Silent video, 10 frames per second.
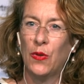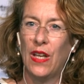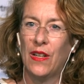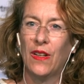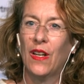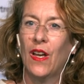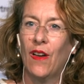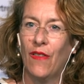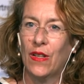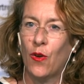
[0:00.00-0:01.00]
and
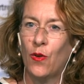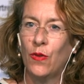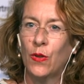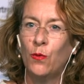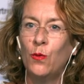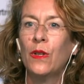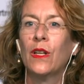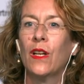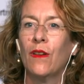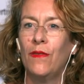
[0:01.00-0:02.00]
have been reaching
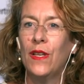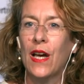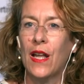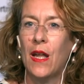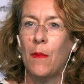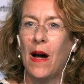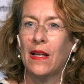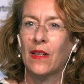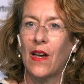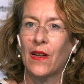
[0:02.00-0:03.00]
30%
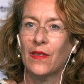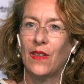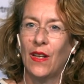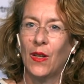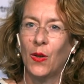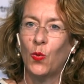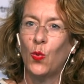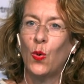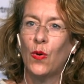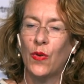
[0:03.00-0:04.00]
of a share.
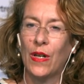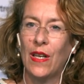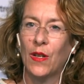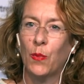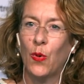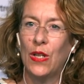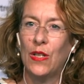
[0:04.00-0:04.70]
What can we do?